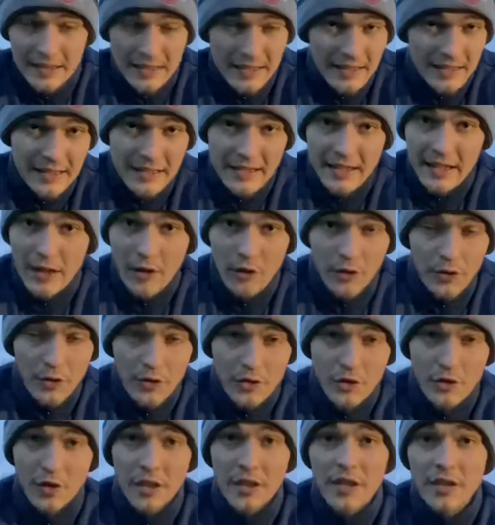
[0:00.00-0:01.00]
get on those
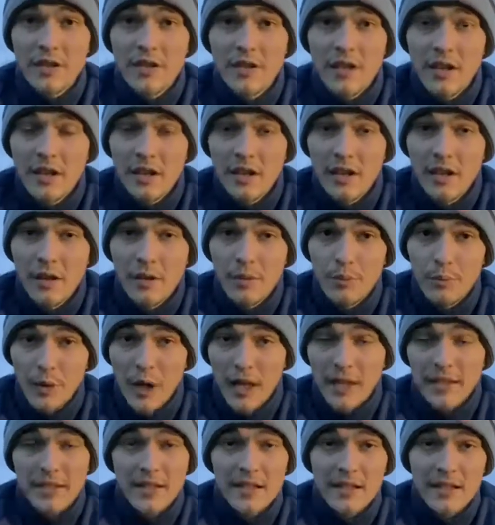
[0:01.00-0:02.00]
greens,
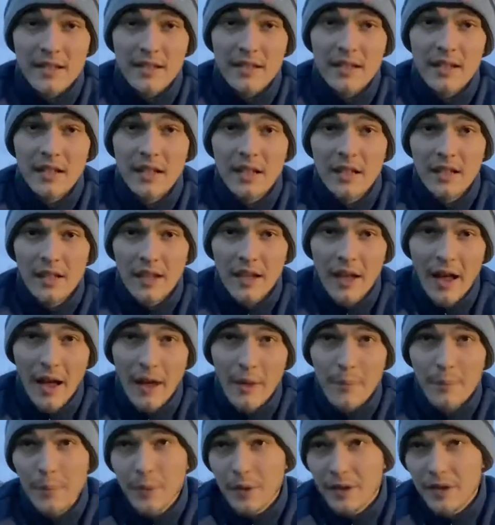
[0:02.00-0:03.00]
practice,
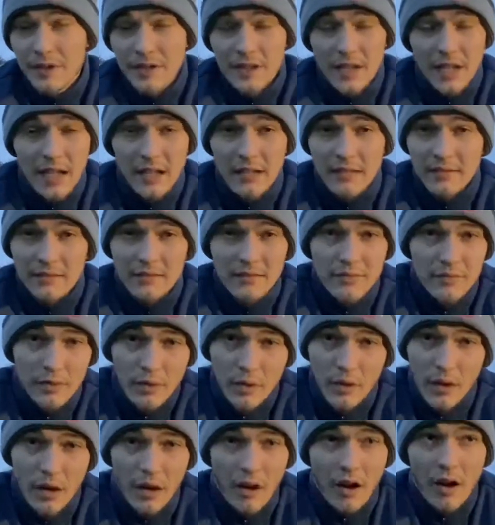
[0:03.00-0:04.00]
because again,
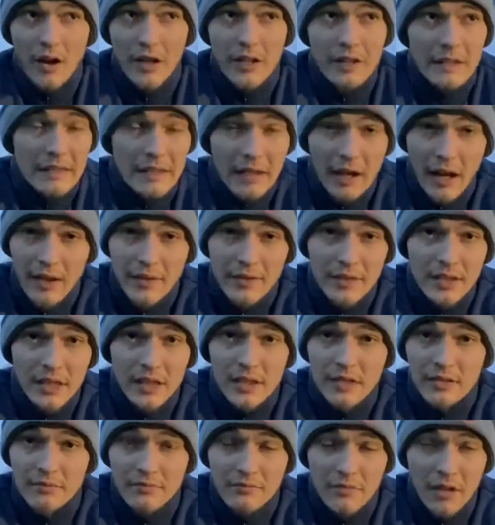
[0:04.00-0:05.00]
I haven't done
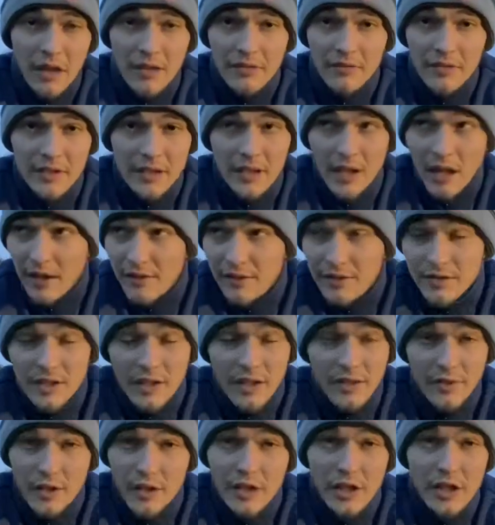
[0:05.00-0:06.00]
it. I've
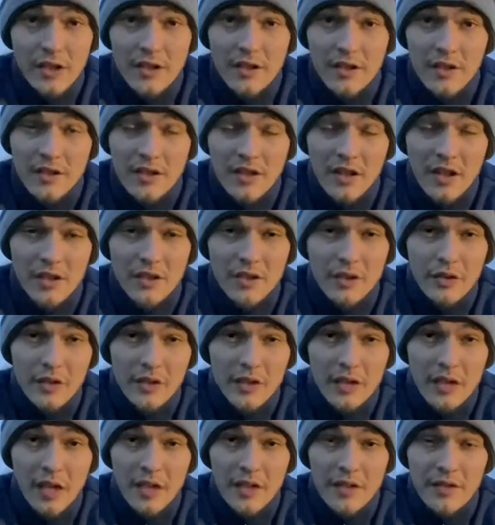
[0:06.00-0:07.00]
only started doing it in
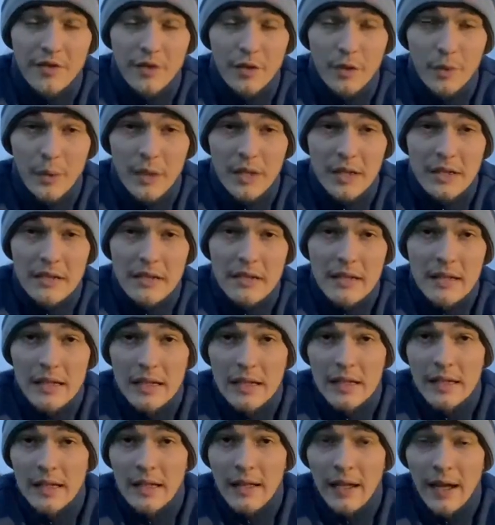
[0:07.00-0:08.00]
the last few weeks.
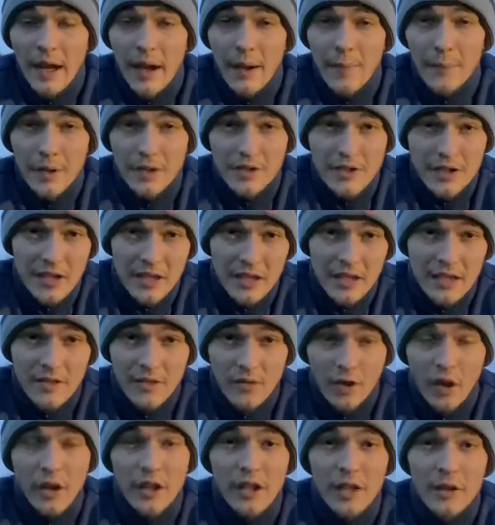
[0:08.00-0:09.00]
I just think it's
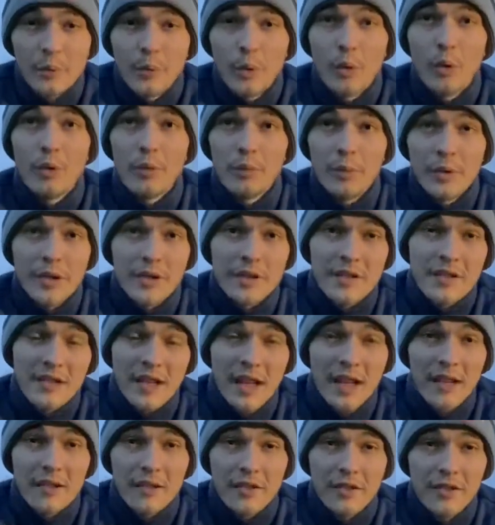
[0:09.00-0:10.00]
vitally important, because
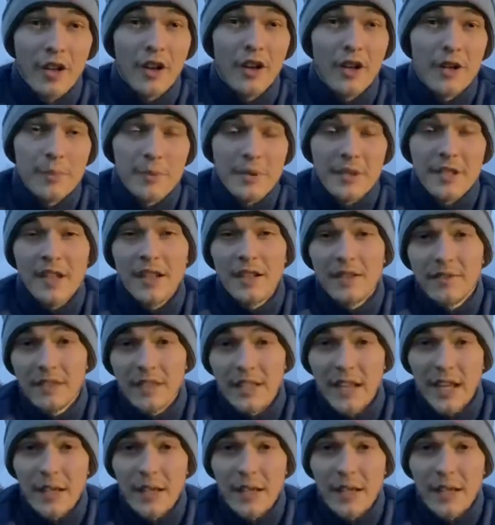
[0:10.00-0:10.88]
again, 30% of your game